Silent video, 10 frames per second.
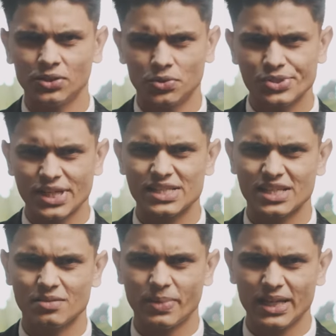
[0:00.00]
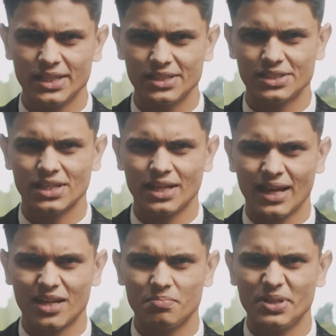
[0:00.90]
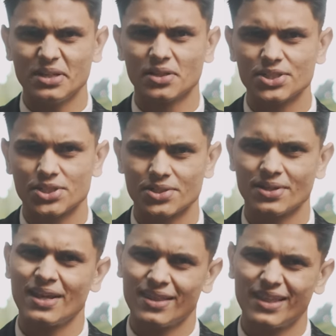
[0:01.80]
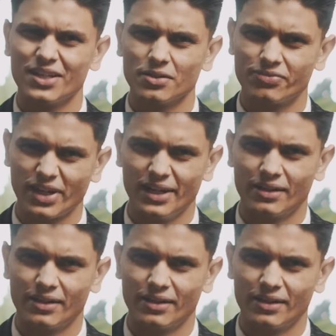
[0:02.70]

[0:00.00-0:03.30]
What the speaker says: to chasing pennies and being richer than your friend.